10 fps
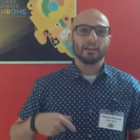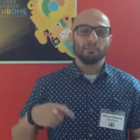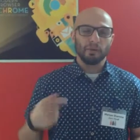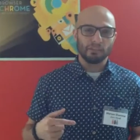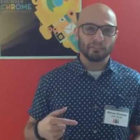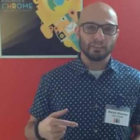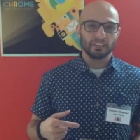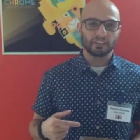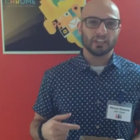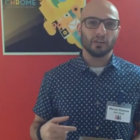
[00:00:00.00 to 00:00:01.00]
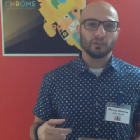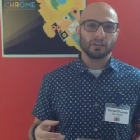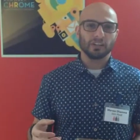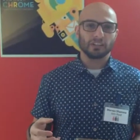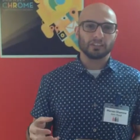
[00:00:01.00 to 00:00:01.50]
my feelings now
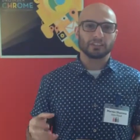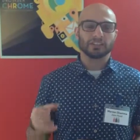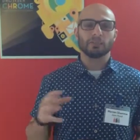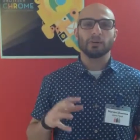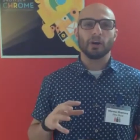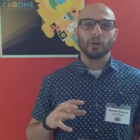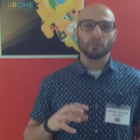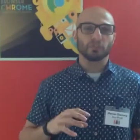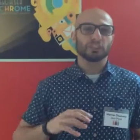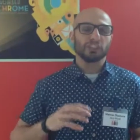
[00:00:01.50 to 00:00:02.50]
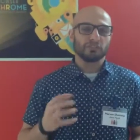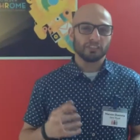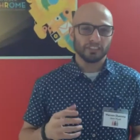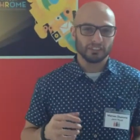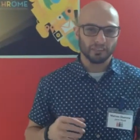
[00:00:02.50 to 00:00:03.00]
are somehow
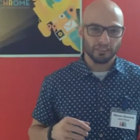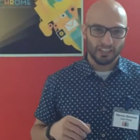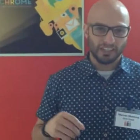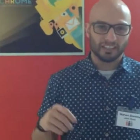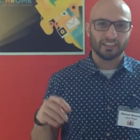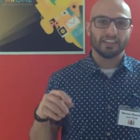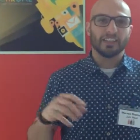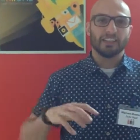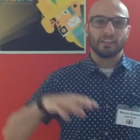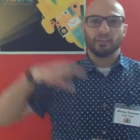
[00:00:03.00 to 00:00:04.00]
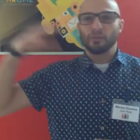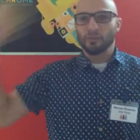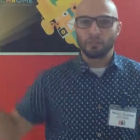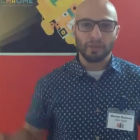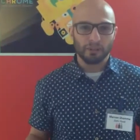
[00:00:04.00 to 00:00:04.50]
shifted, or like the
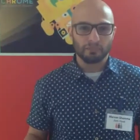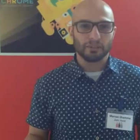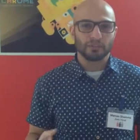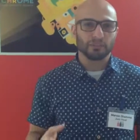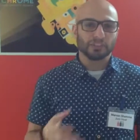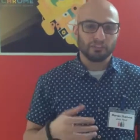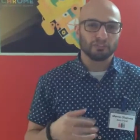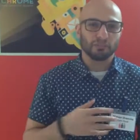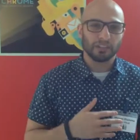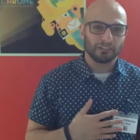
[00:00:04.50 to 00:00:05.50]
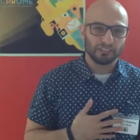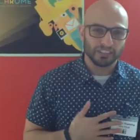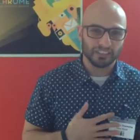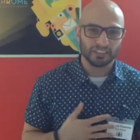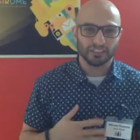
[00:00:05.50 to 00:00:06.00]
cube helped me to shift my
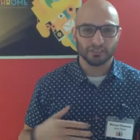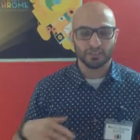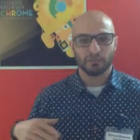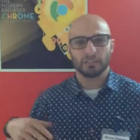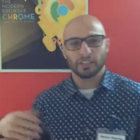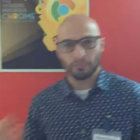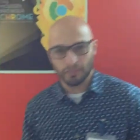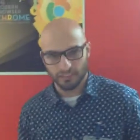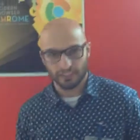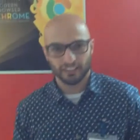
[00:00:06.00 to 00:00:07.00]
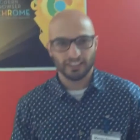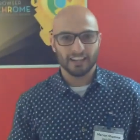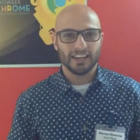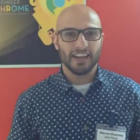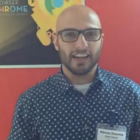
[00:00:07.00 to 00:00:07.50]
feelings into something better.
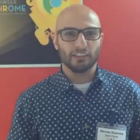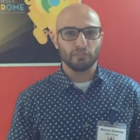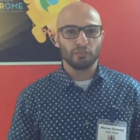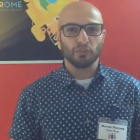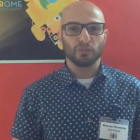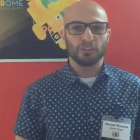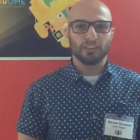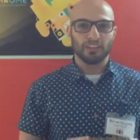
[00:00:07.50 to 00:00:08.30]
And if you